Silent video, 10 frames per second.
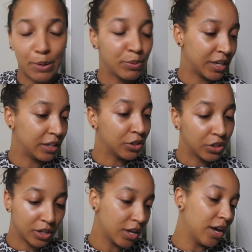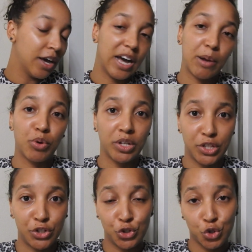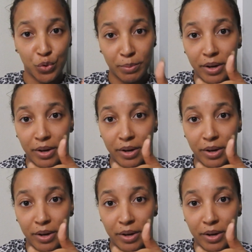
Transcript: He was like, look, I brought this jewelry